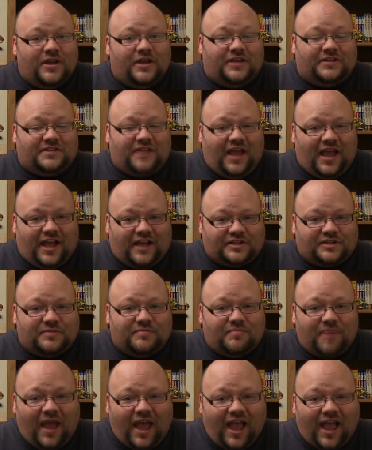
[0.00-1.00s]
It's
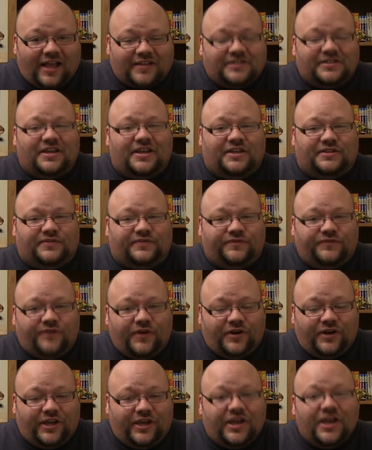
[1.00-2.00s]
action-packed, it's
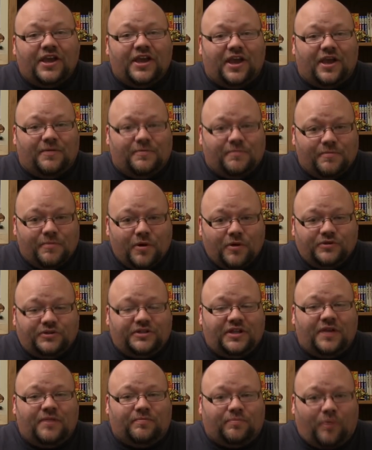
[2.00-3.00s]
funny, and
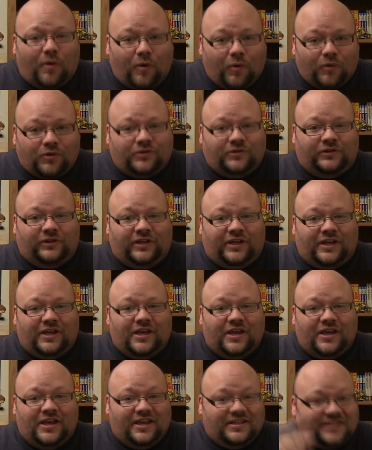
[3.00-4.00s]
most importantly,
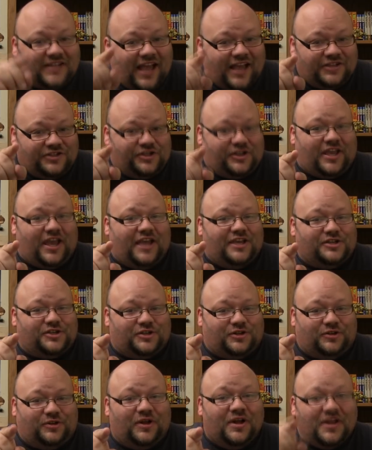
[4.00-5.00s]
it's
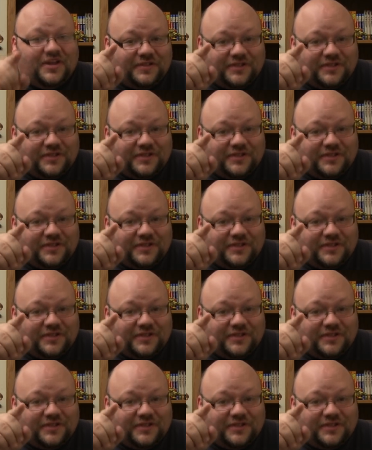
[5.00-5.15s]
educational.